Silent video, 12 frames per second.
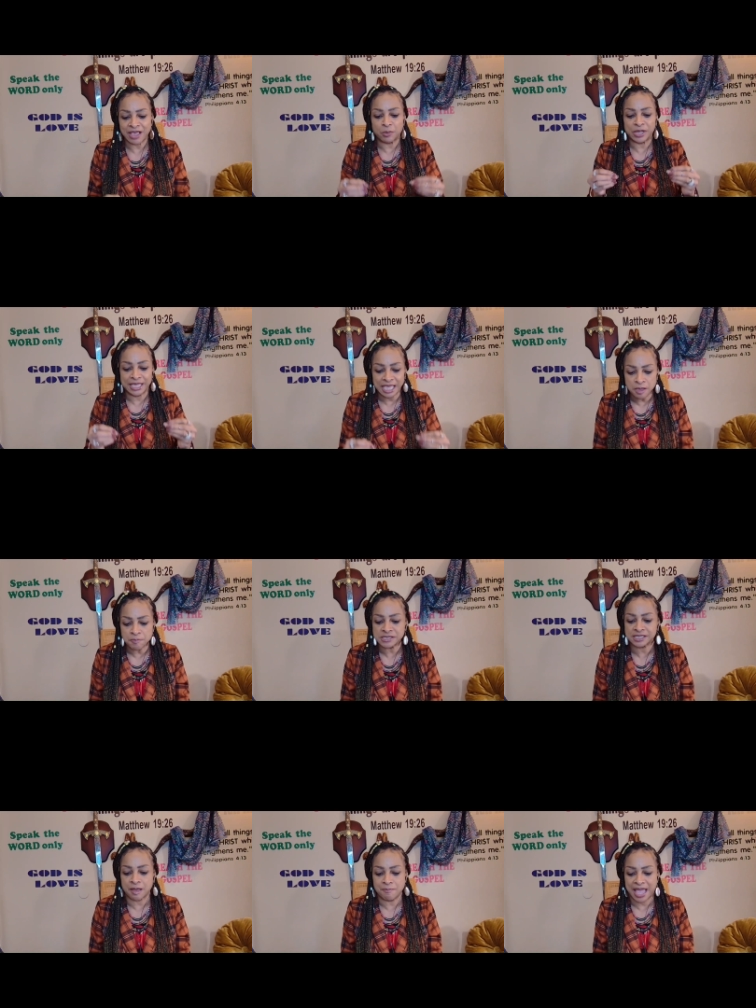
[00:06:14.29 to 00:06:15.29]
that we keep
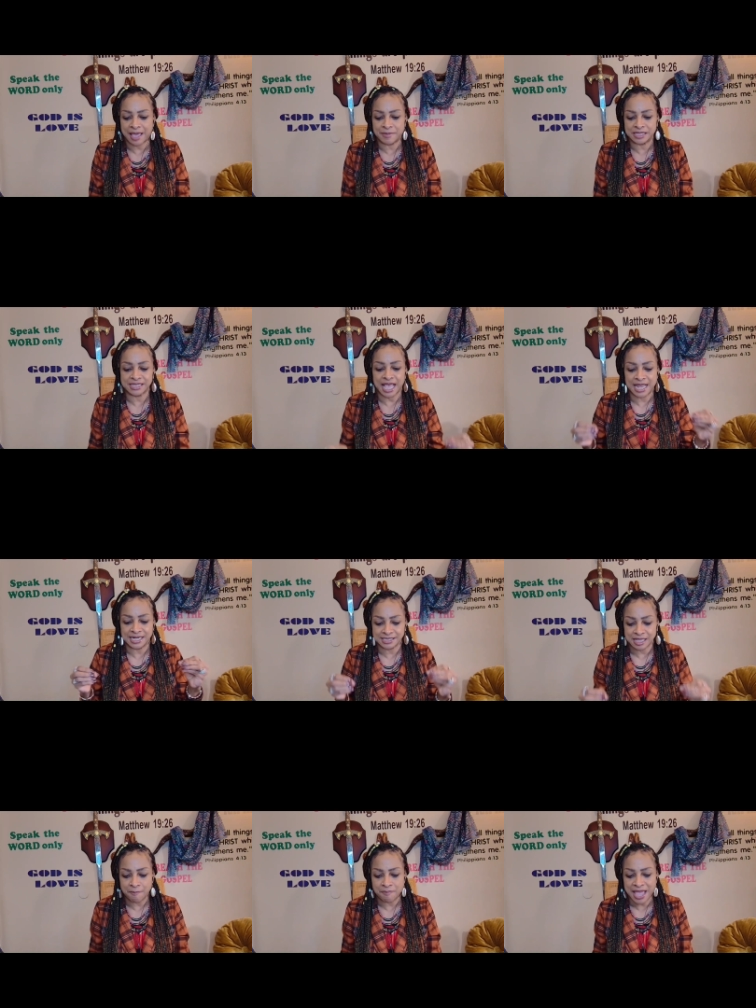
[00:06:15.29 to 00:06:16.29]
his commandments, and
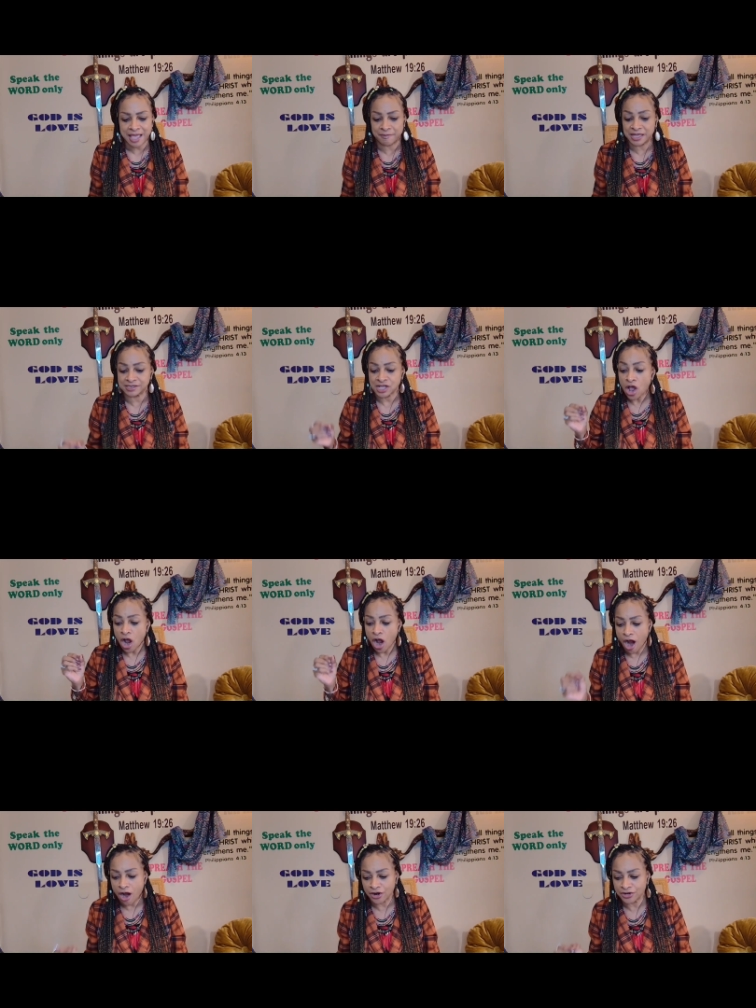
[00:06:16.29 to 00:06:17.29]
his commandments
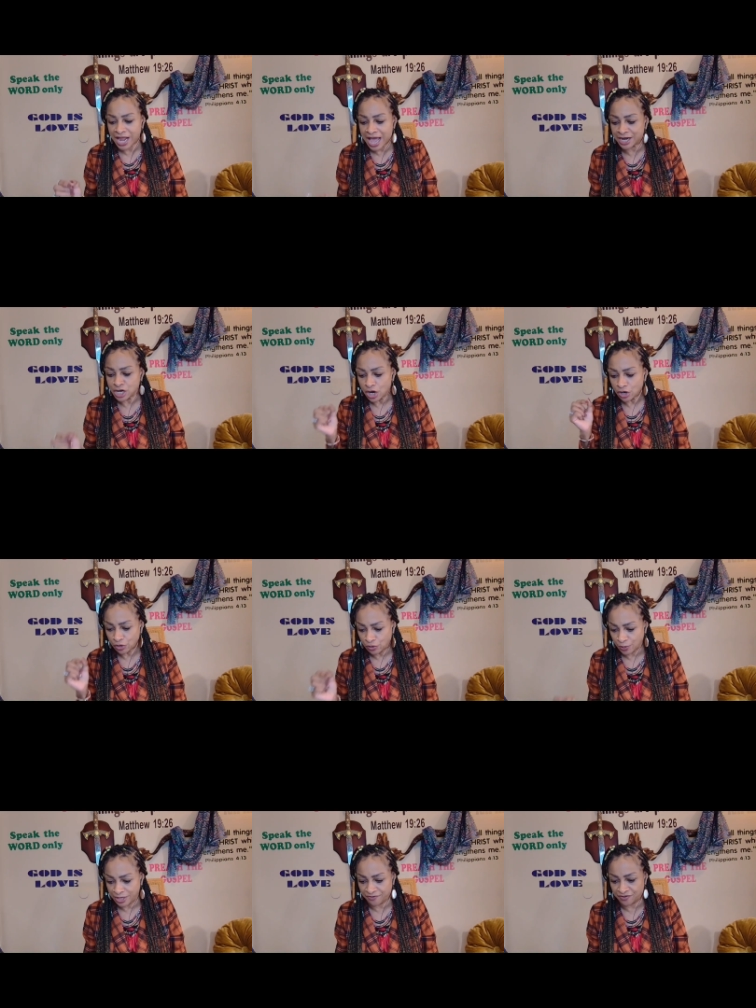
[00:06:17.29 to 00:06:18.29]
are not
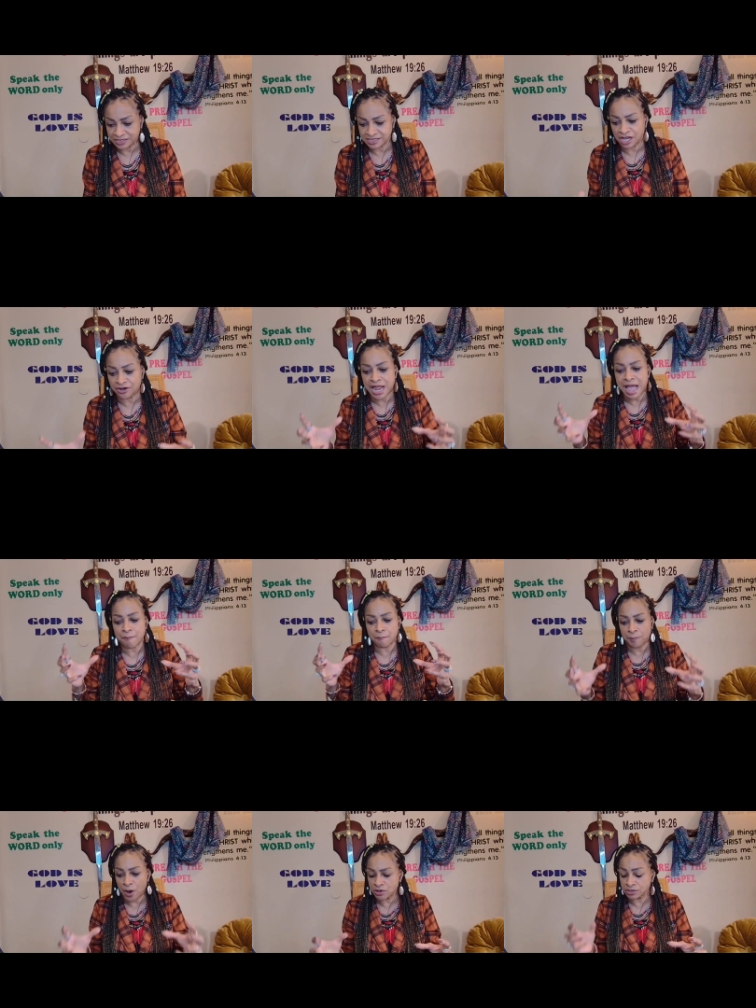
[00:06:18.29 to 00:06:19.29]
grievous. They're
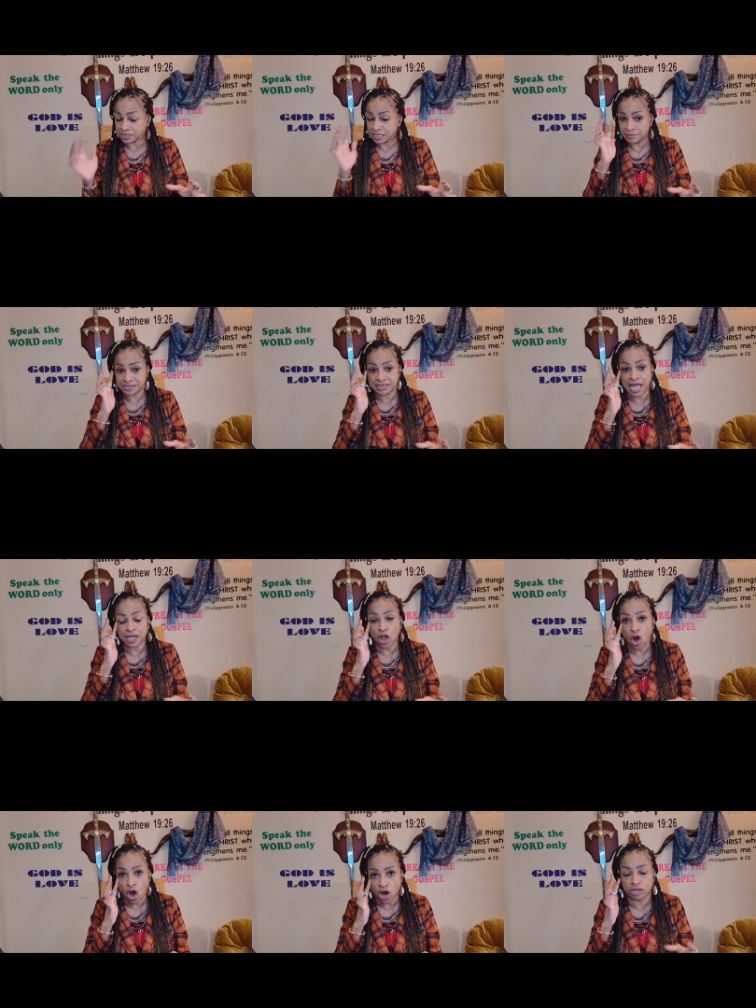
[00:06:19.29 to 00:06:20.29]
not burdensome. It's not
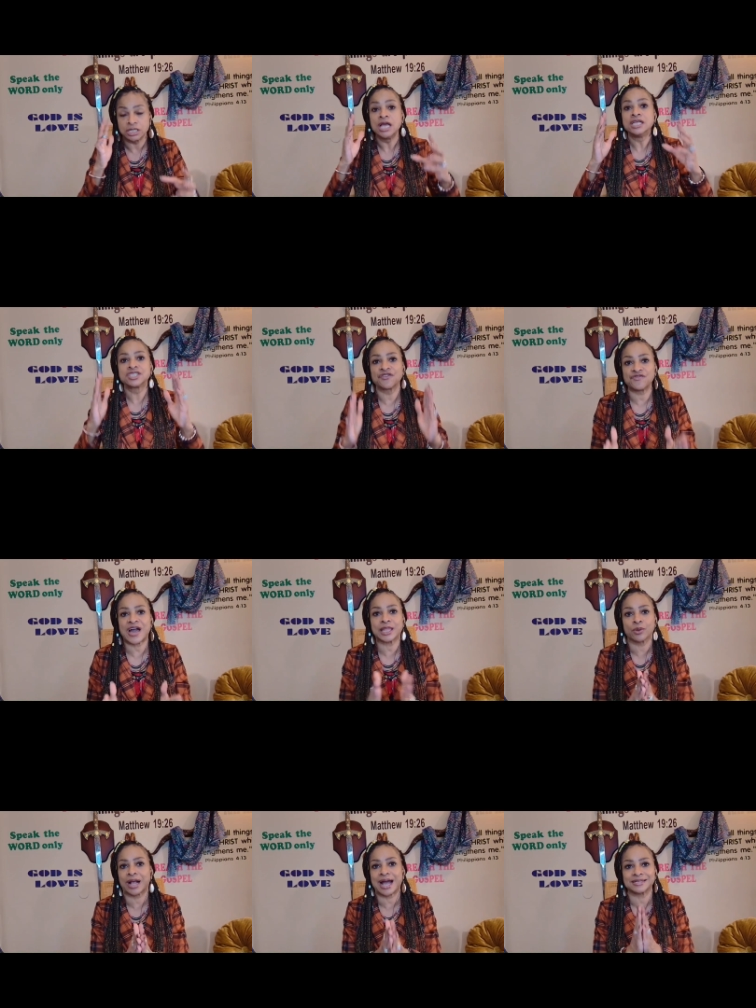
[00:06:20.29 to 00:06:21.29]
hard to
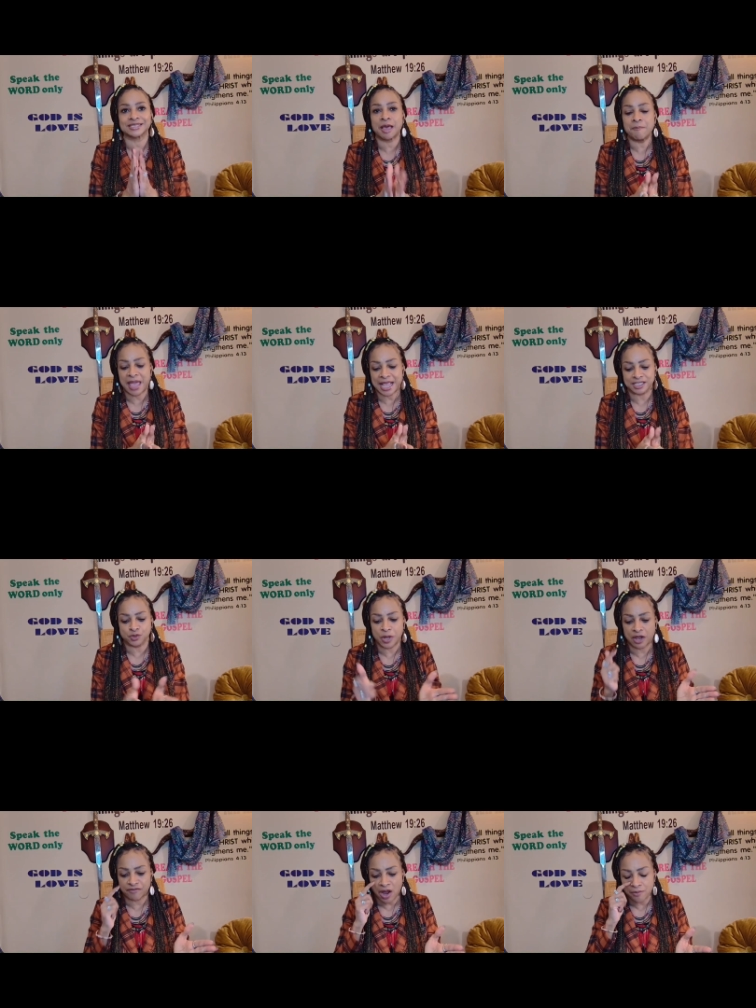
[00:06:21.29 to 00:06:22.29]
follow God's commands.
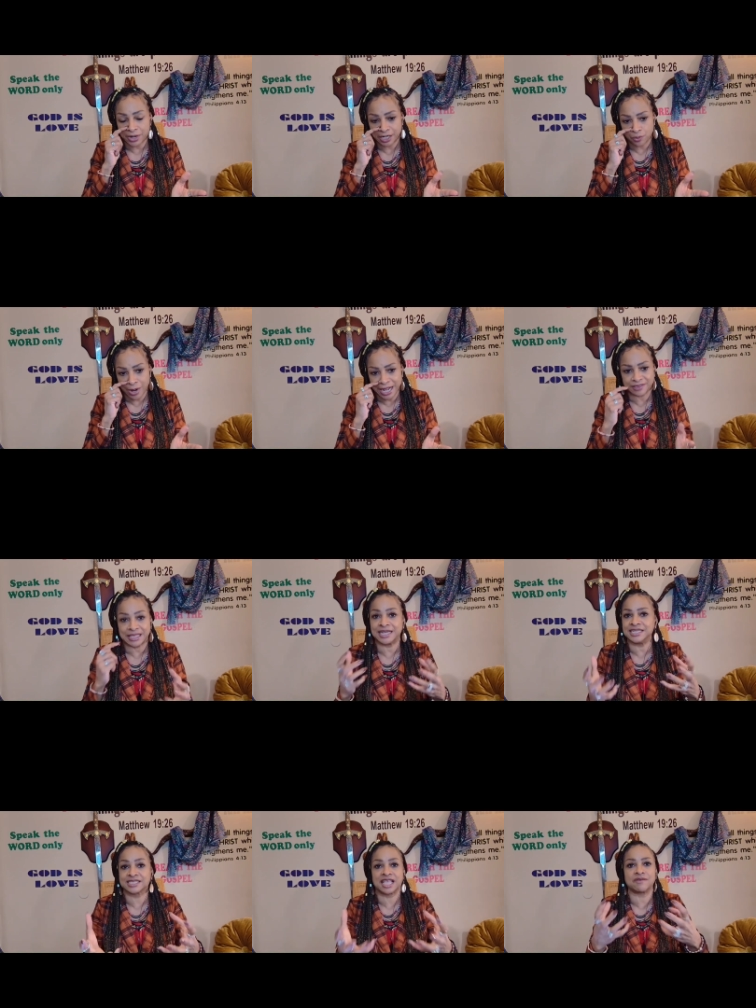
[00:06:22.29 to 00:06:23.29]
We have already read that
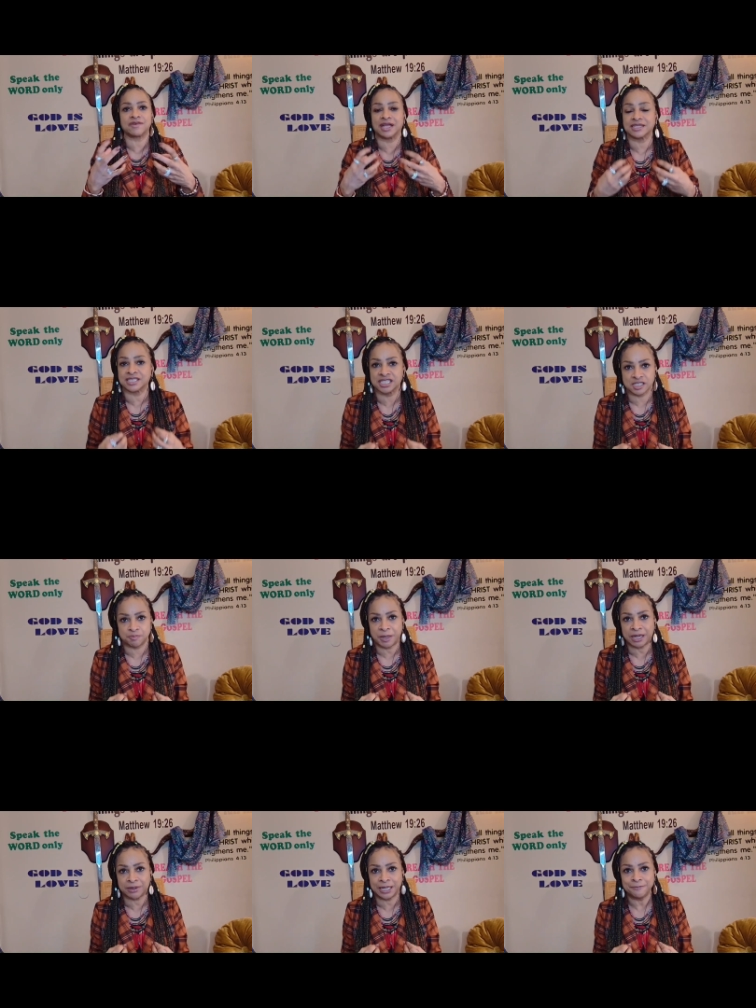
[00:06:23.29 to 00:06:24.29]
he's given us his
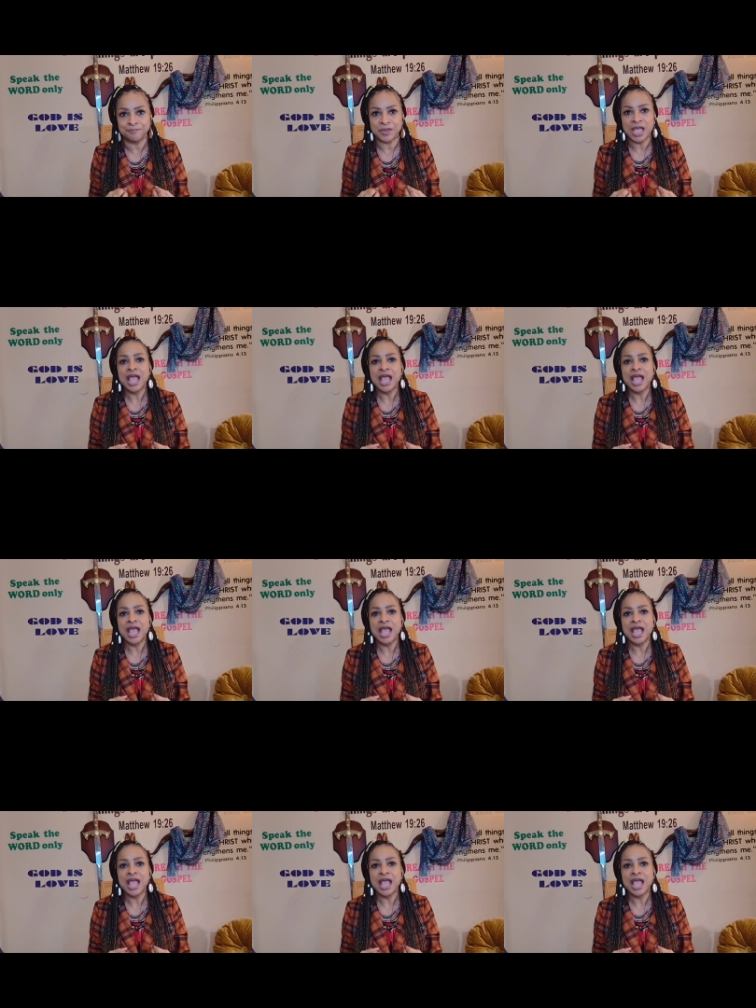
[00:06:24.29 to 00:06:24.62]
Spirit,